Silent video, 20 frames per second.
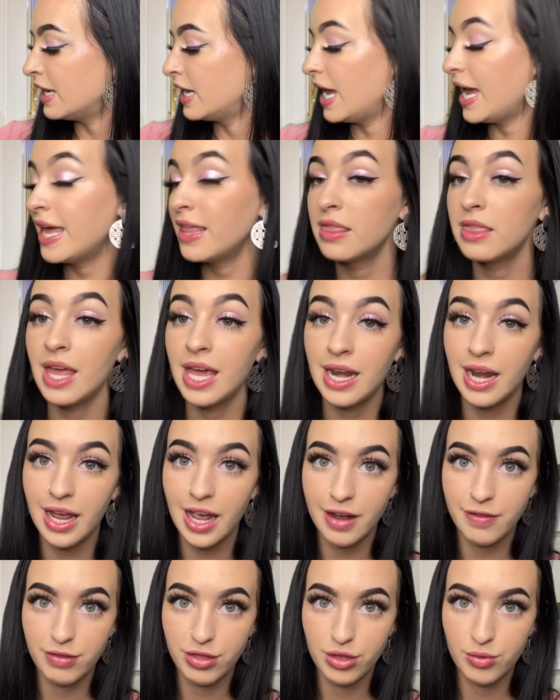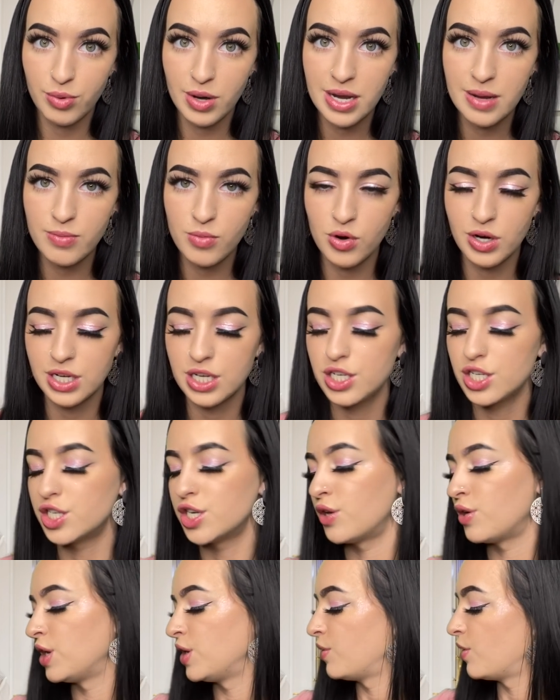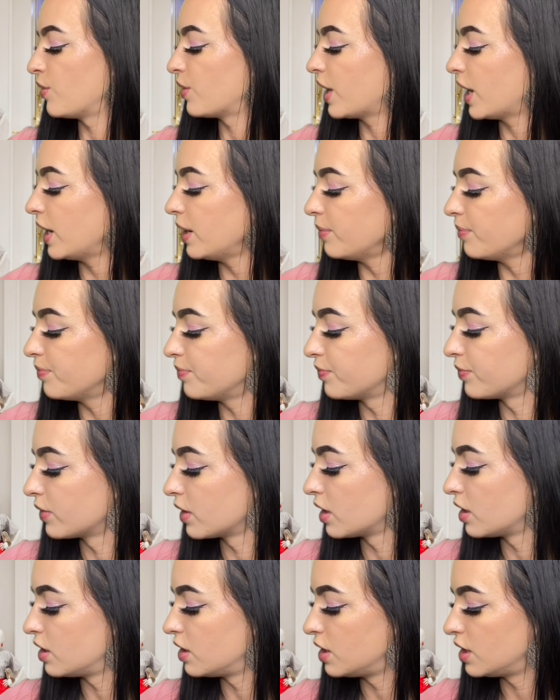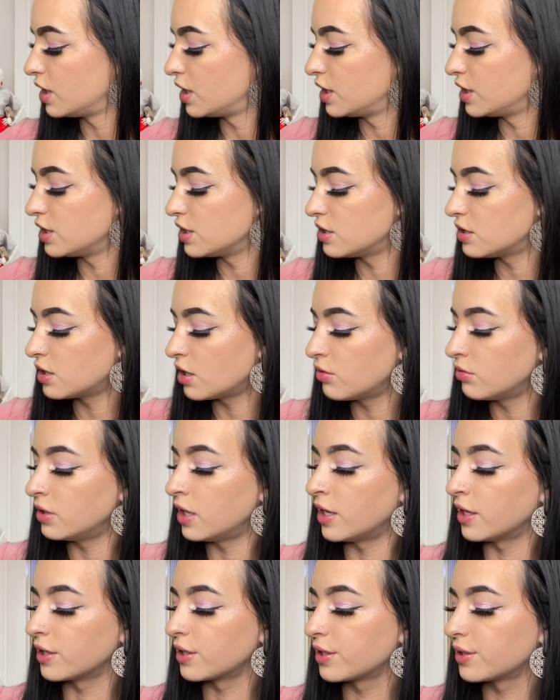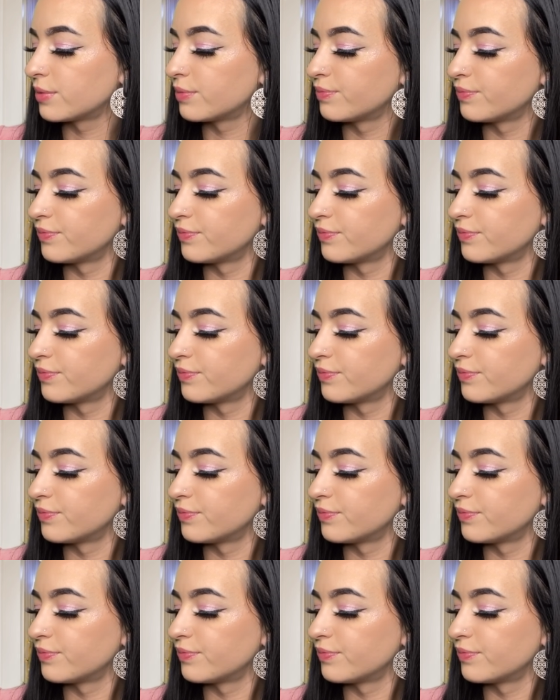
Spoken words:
And then I have three more to show you, okay? So look.